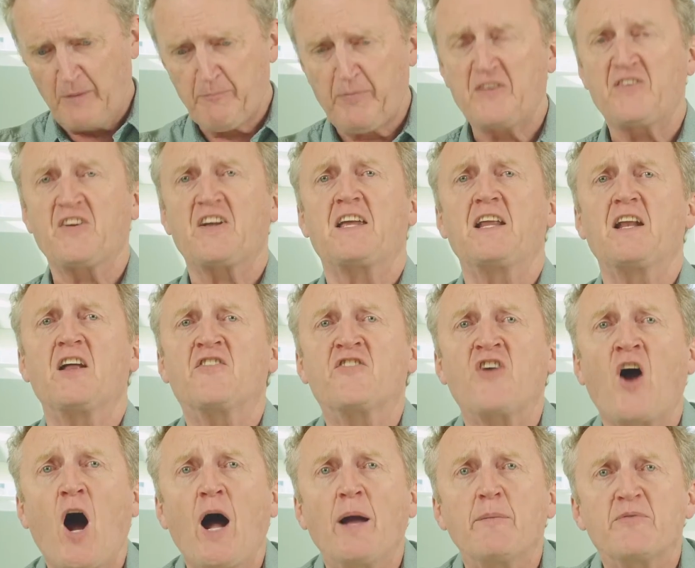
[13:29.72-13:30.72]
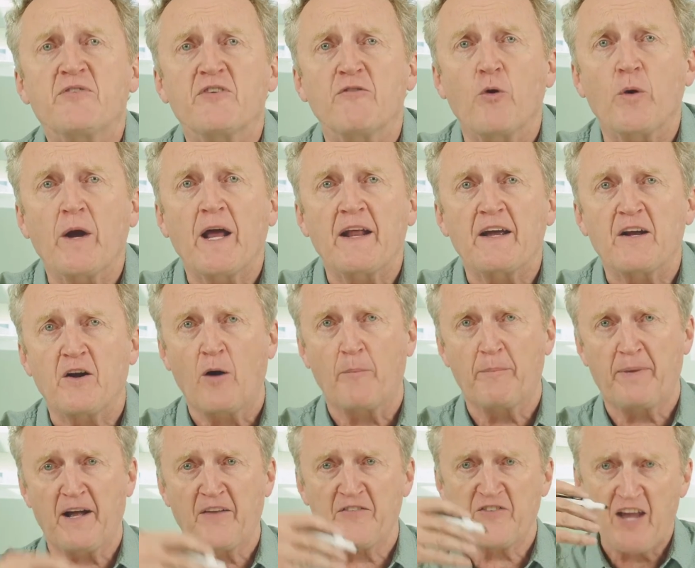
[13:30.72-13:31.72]
particular types of organic
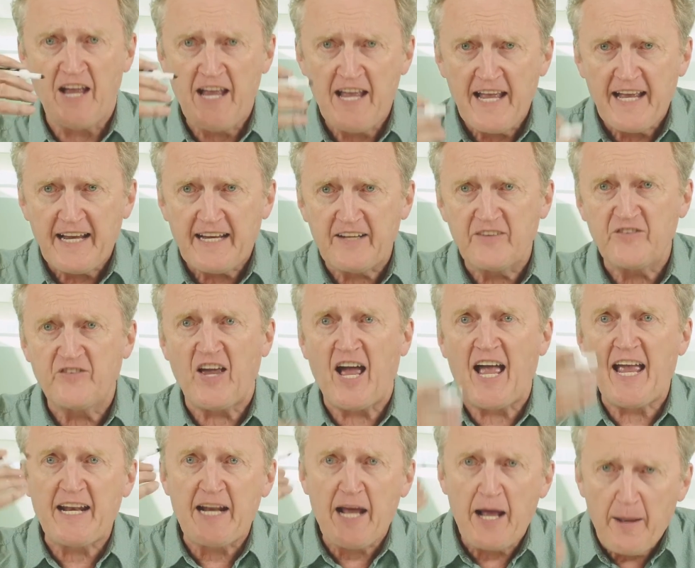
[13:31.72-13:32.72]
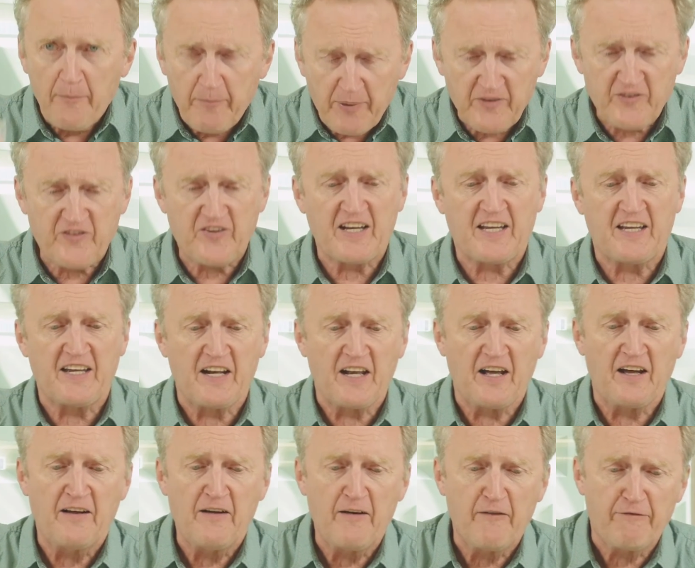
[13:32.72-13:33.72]
compounds contain
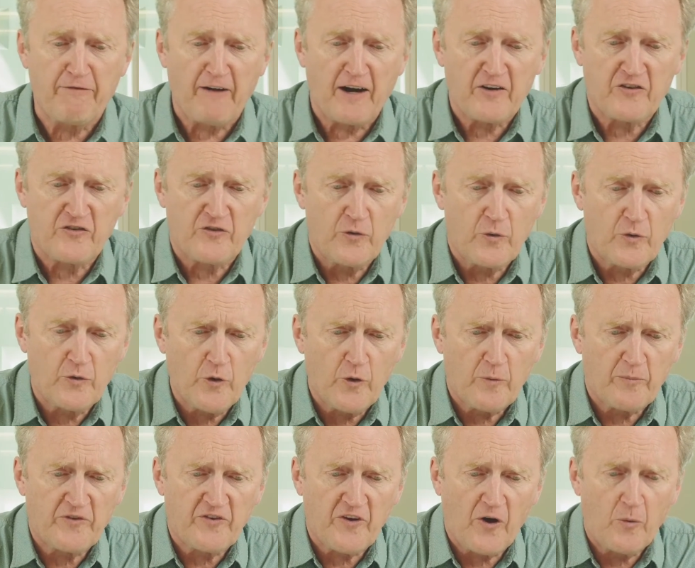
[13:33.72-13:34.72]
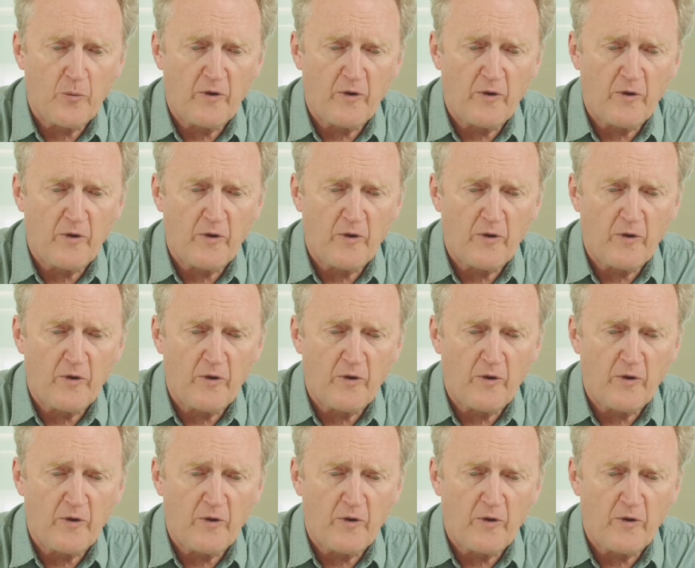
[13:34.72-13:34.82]
particular functional groups. So